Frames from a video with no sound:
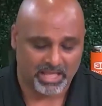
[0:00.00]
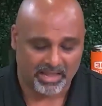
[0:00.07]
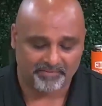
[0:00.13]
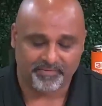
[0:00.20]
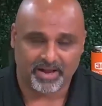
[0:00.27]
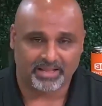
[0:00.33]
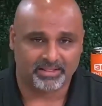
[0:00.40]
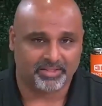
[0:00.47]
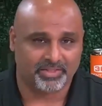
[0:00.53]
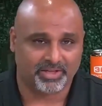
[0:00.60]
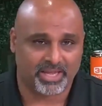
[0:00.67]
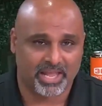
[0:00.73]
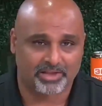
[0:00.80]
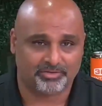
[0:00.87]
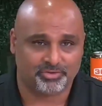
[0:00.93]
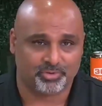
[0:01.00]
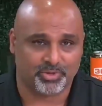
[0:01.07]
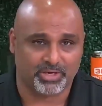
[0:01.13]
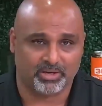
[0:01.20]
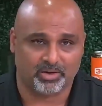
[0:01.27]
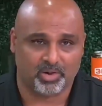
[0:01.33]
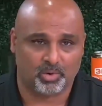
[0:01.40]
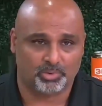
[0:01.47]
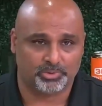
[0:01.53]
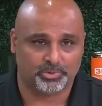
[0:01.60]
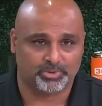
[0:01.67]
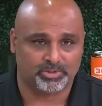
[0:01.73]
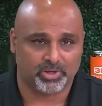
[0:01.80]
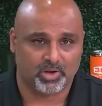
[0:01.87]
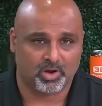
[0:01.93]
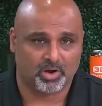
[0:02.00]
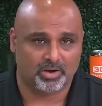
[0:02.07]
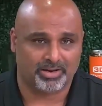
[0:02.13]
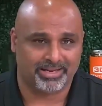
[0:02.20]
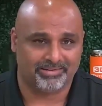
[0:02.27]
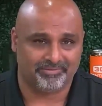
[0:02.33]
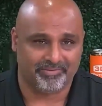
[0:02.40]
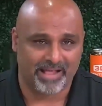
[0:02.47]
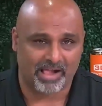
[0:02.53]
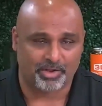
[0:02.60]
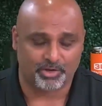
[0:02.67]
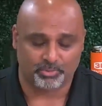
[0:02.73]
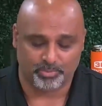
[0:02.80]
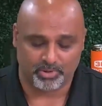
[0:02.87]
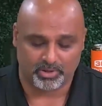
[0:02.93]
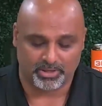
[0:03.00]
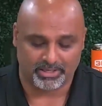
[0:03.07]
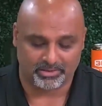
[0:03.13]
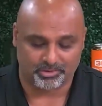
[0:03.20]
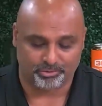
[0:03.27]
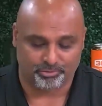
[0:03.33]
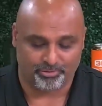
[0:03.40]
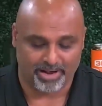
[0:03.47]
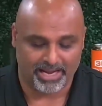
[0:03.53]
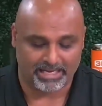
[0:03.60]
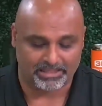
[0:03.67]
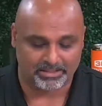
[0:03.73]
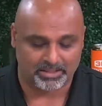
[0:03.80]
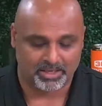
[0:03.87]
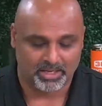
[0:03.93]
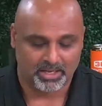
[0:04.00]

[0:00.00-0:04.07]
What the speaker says: I find that the Castro needle holders are invaluable and great